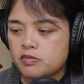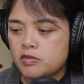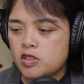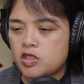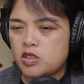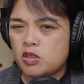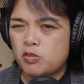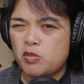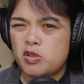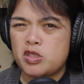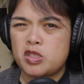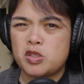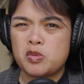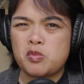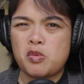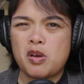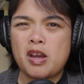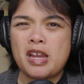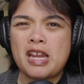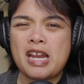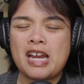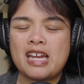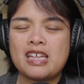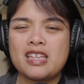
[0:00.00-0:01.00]
So, which is
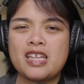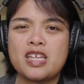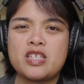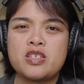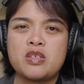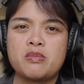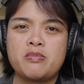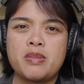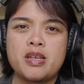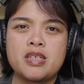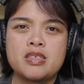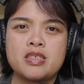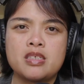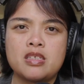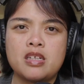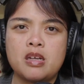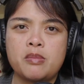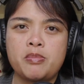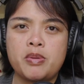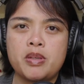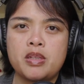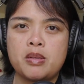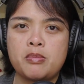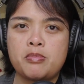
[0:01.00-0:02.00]
why I like to mix it
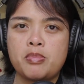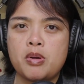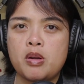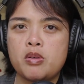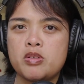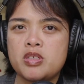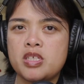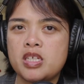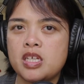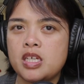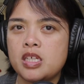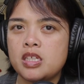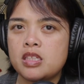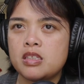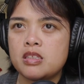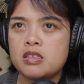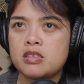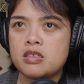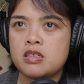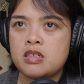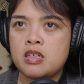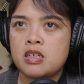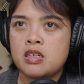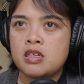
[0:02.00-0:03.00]
up in a
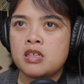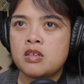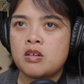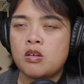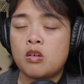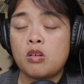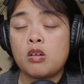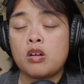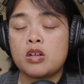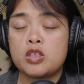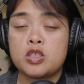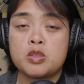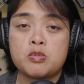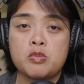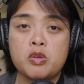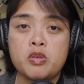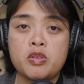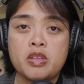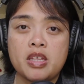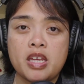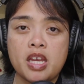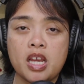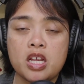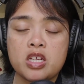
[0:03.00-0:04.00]
protein or a
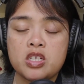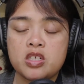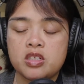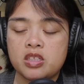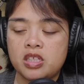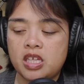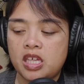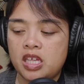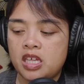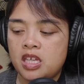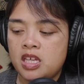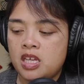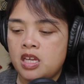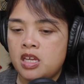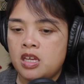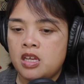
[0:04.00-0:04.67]
smoothie, actually.